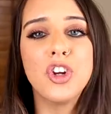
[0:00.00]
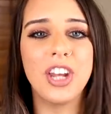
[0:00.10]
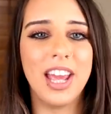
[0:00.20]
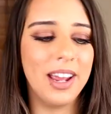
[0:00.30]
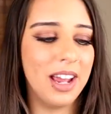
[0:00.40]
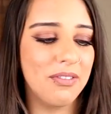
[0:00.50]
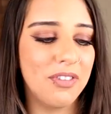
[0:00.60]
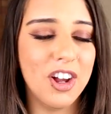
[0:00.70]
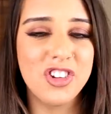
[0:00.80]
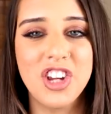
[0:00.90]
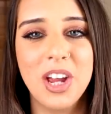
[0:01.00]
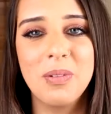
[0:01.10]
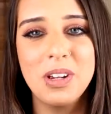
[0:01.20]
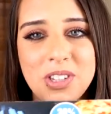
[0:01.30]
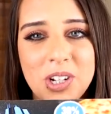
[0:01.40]
uni in first
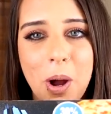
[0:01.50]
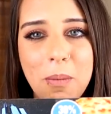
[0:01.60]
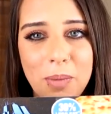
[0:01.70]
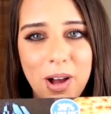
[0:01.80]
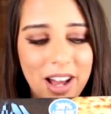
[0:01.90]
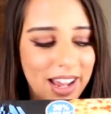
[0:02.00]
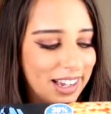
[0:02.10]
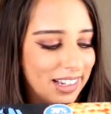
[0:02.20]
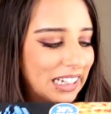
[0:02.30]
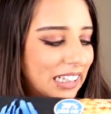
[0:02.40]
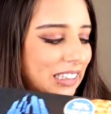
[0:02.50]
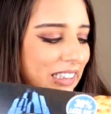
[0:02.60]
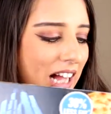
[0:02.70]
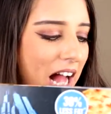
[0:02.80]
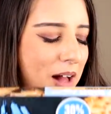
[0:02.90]
year, we used to go and buy
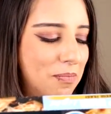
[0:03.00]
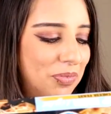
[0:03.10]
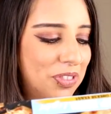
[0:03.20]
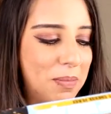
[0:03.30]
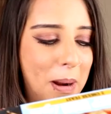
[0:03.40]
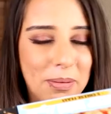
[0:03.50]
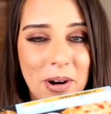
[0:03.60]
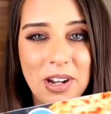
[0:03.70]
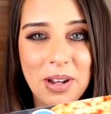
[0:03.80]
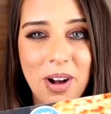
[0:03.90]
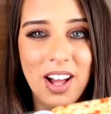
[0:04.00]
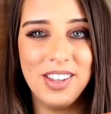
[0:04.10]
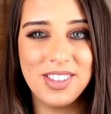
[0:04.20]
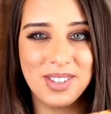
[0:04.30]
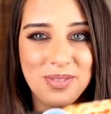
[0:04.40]
the pepperoni
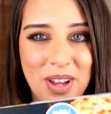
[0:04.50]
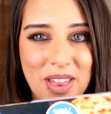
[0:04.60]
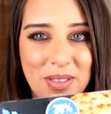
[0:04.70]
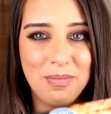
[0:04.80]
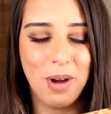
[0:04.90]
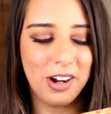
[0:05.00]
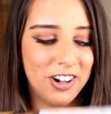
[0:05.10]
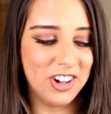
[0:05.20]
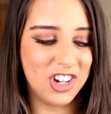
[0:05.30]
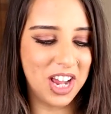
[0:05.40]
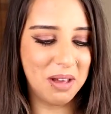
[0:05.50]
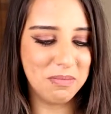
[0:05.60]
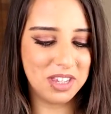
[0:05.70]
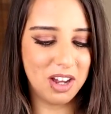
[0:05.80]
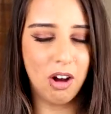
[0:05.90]
ones with
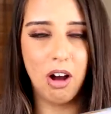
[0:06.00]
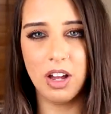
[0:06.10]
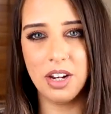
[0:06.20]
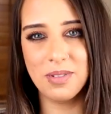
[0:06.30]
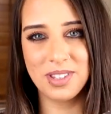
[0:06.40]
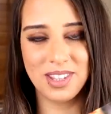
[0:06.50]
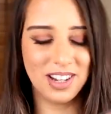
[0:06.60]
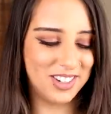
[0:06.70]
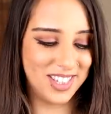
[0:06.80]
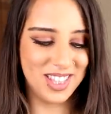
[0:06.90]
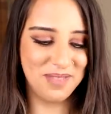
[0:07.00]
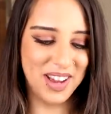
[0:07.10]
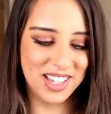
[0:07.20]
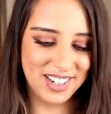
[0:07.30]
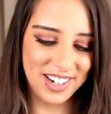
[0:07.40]
microchips. Oh, and it was like just the
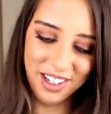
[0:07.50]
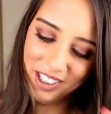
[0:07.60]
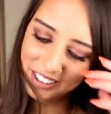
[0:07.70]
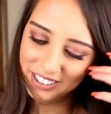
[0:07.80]
best dinner.